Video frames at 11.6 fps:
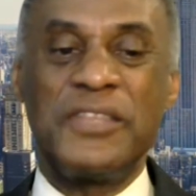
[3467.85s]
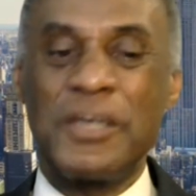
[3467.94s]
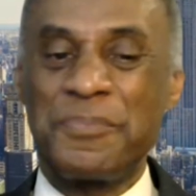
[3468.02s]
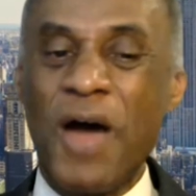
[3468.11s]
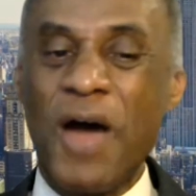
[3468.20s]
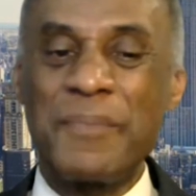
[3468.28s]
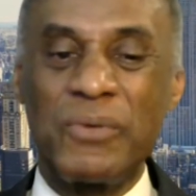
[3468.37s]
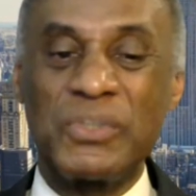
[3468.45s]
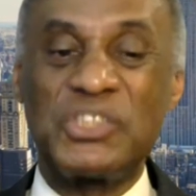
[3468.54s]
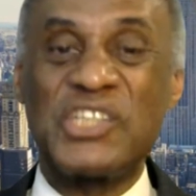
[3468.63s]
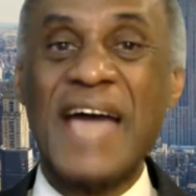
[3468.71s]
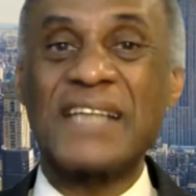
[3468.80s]
The Apartment
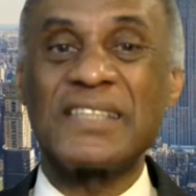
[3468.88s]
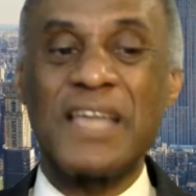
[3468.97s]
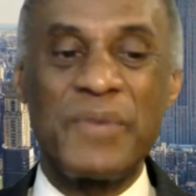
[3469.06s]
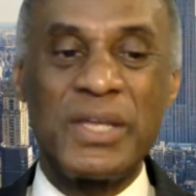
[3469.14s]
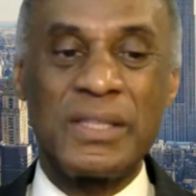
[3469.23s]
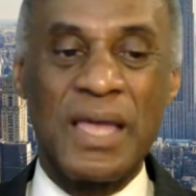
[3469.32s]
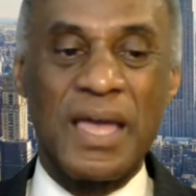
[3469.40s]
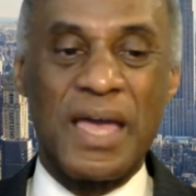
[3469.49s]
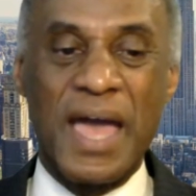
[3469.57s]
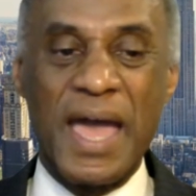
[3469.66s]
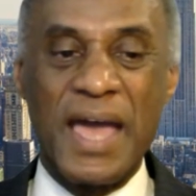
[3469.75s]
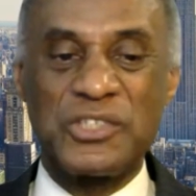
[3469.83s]
with Jack Lemmon
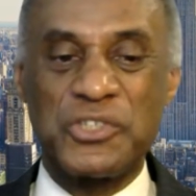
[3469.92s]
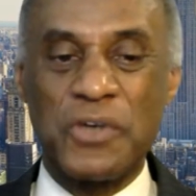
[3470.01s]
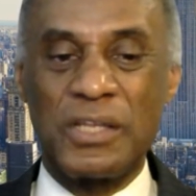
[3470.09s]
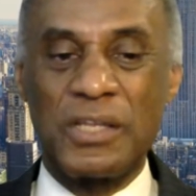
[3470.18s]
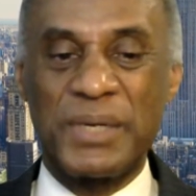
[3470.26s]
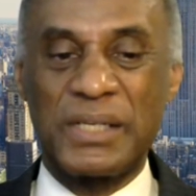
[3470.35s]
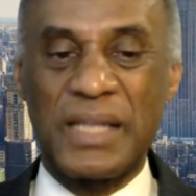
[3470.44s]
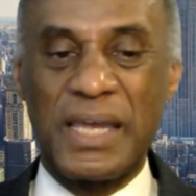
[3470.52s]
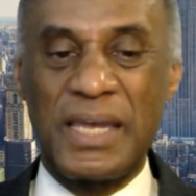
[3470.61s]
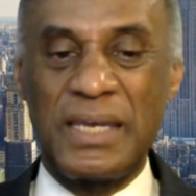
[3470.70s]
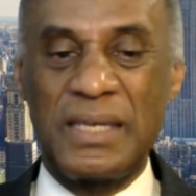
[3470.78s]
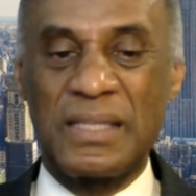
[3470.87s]
and Shirley
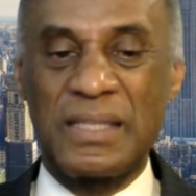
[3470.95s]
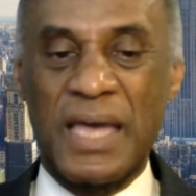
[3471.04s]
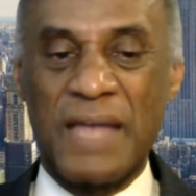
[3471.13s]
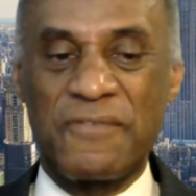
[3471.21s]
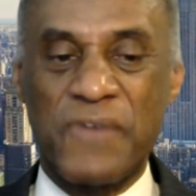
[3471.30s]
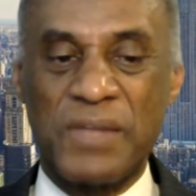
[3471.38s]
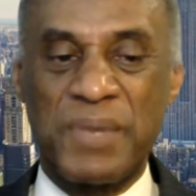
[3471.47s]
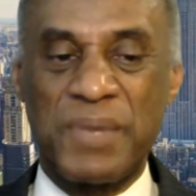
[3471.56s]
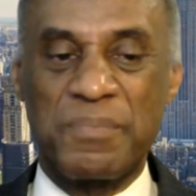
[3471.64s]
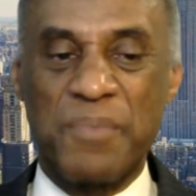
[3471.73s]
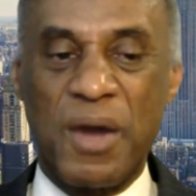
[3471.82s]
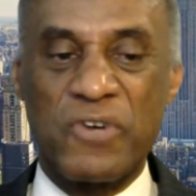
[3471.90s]
MacLaine and Fred
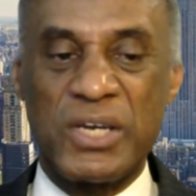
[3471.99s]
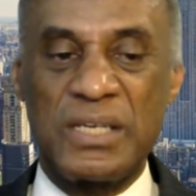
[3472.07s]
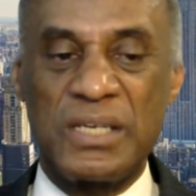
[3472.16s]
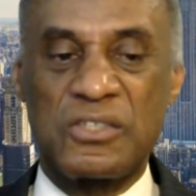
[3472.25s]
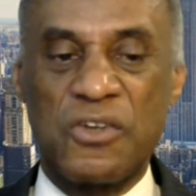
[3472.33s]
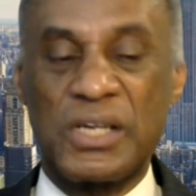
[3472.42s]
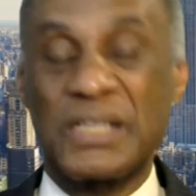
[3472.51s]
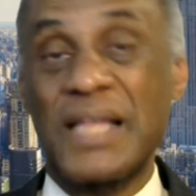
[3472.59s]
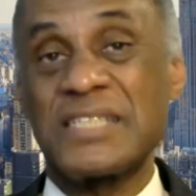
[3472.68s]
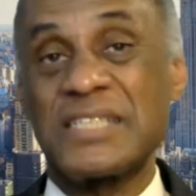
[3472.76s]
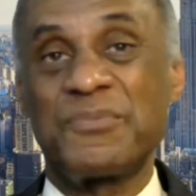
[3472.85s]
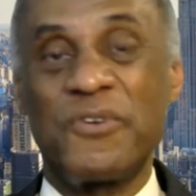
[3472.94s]
McMurray, Turner
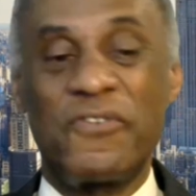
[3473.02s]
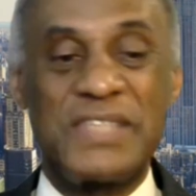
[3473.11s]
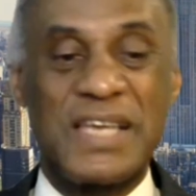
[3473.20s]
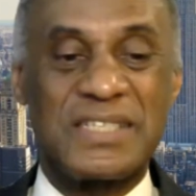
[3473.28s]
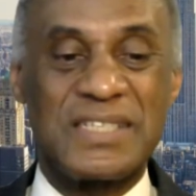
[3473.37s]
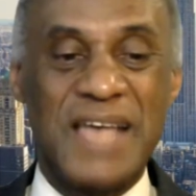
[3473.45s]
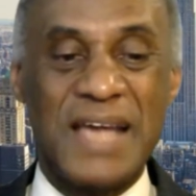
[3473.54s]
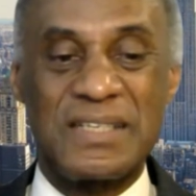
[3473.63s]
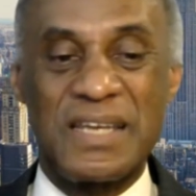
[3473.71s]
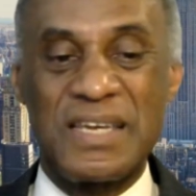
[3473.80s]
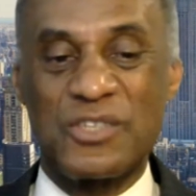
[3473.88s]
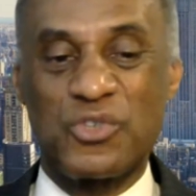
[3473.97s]
Classic Movie. That's
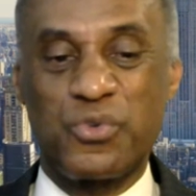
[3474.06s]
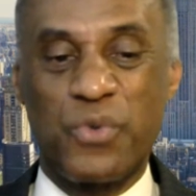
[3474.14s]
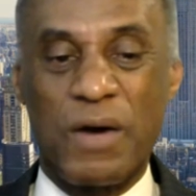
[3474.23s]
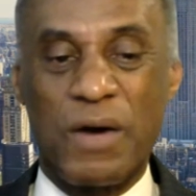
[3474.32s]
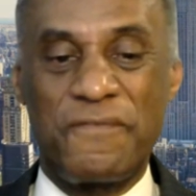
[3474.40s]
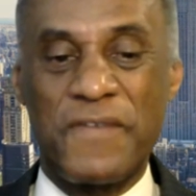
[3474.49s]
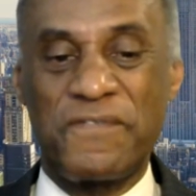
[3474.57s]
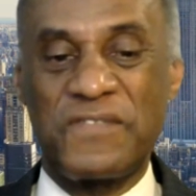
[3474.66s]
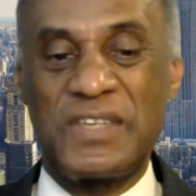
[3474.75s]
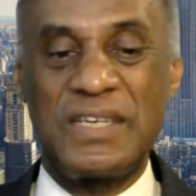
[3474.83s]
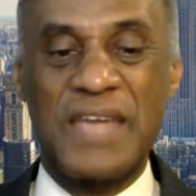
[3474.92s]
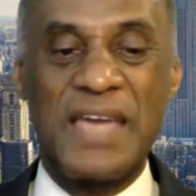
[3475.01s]
Saturday at
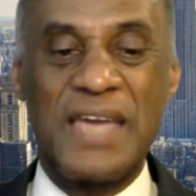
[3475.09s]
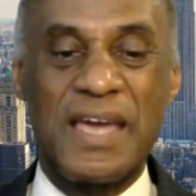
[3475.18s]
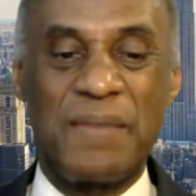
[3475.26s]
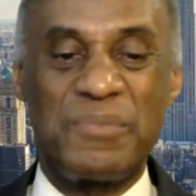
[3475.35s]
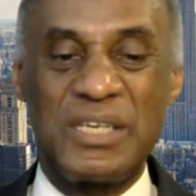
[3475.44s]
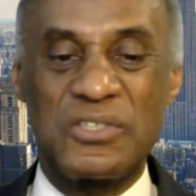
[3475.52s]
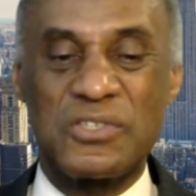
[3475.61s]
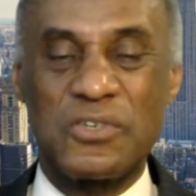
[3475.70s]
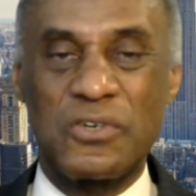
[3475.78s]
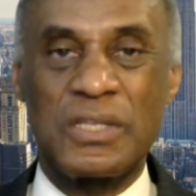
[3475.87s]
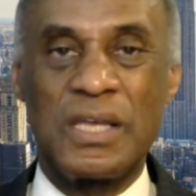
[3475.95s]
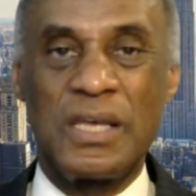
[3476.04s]
12:15 a.m.
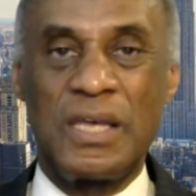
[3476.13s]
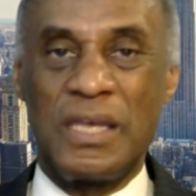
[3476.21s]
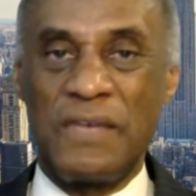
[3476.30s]
Eastern.